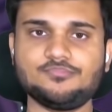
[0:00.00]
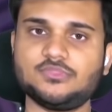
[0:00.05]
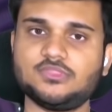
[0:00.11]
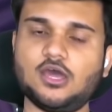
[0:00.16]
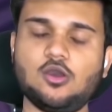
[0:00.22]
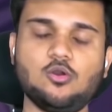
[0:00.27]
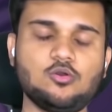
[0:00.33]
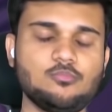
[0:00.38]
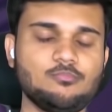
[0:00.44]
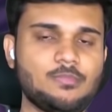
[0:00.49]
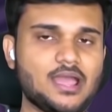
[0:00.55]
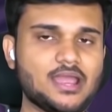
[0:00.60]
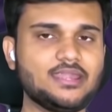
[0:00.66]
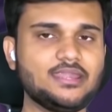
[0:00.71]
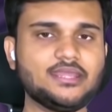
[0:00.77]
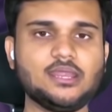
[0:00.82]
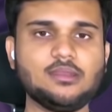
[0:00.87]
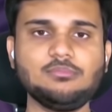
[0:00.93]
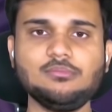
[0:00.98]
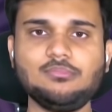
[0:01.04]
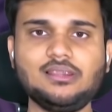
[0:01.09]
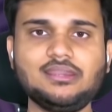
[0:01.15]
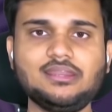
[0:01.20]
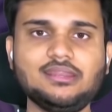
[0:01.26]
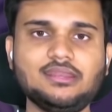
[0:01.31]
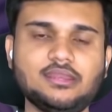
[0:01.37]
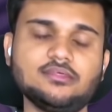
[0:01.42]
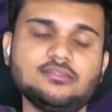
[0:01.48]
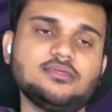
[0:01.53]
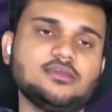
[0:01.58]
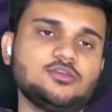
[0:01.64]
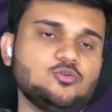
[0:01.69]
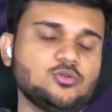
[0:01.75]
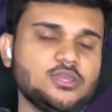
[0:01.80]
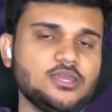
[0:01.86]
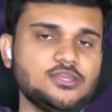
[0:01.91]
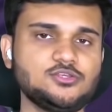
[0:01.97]
Now, backend can be built in
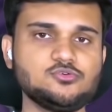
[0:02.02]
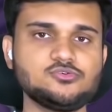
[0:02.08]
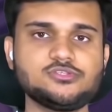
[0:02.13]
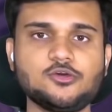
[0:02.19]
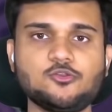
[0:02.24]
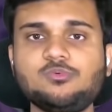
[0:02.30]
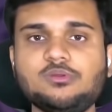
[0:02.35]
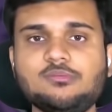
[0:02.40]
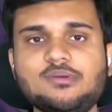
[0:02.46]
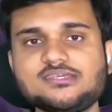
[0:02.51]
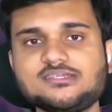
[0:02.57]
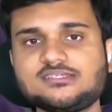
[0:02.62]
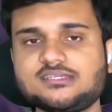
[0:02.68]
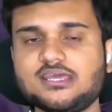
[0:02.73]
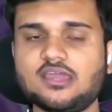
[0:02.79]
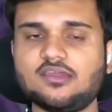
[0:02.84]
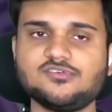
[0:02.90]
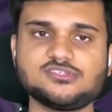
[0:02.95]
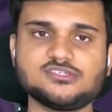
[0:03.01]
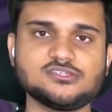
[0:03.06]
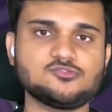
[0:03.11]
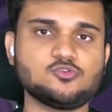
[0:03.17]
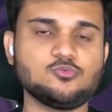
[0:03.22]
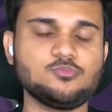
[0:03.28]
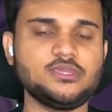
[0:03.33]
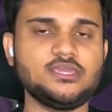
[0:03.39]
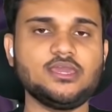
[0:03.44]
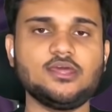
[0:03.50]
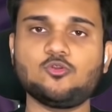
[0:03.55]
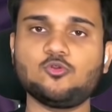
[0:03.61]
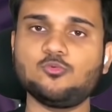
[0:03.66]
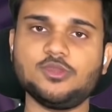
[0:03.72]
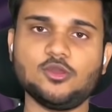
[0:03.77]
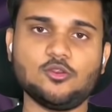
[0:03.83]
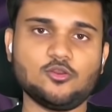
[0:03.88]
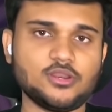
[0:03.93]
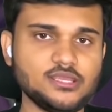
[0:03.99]
anything. You can use a Ruby-based stack, which is Ruby and
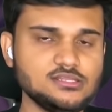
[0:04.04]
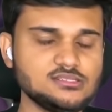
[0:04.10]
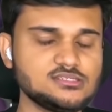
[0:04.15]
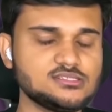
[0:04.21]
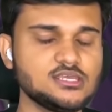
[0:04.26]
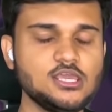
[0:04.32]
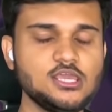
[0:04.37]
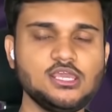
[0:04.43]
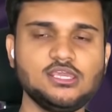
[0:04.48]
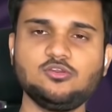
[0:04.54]
Ruby on Rails.